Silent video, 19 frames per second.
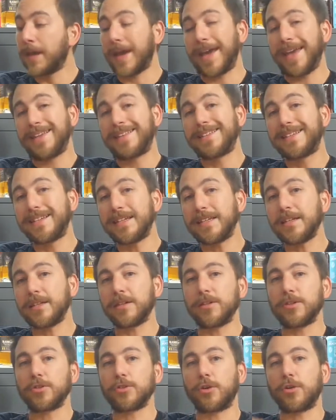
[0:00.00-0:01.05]
18
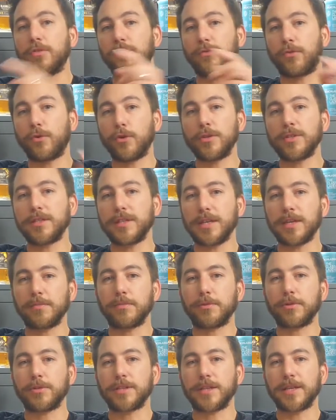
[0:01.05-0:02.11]
years old, 48%
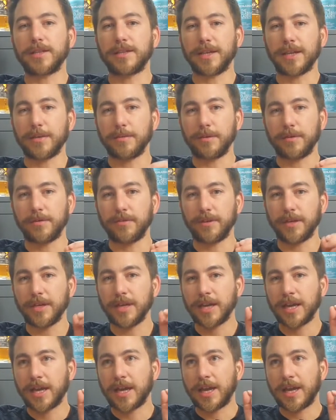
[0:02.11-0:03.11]
ABV,